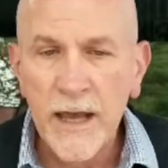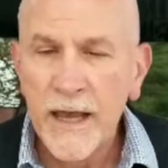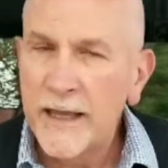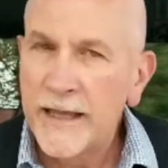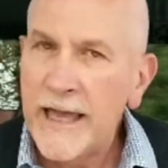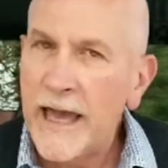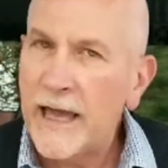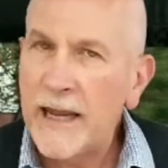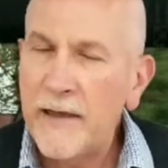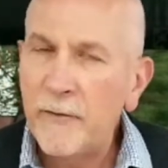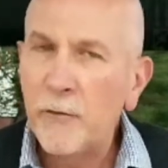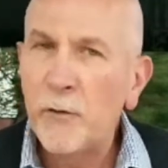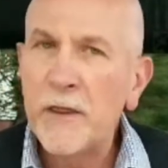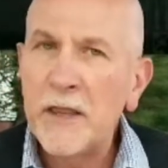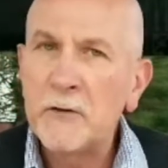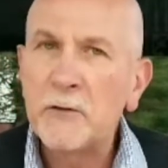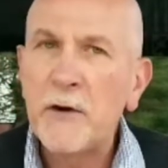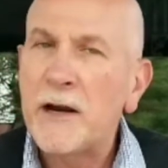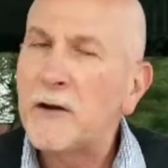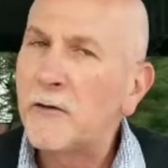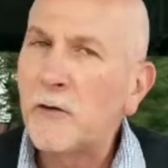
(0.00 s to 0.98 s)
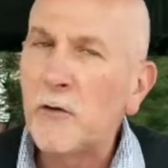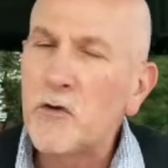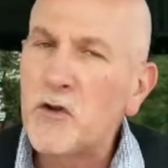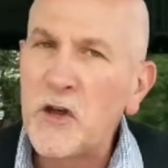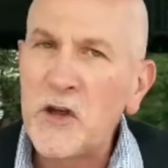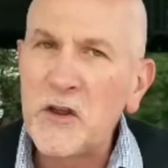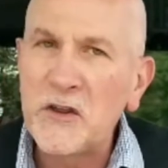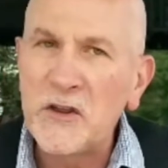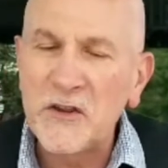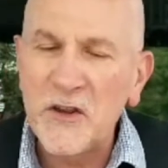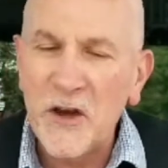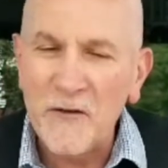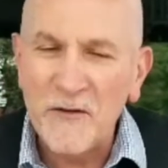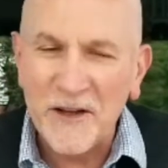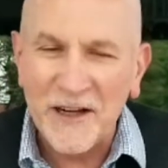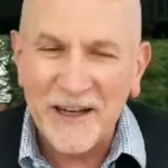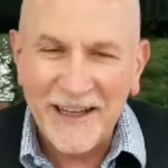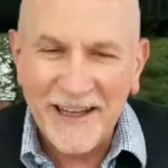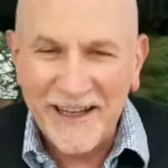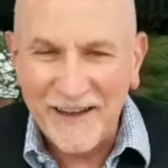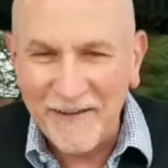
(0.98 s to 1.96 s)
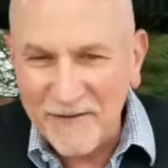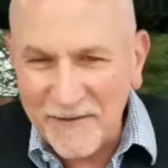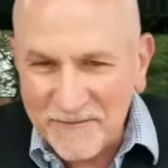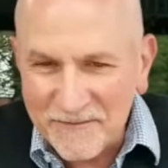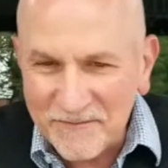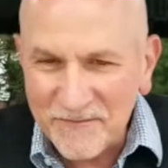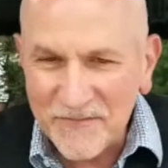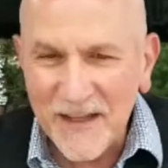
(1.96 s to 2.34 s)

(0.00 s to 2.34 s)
Yet even when they tried to throw Jesus off the cliff,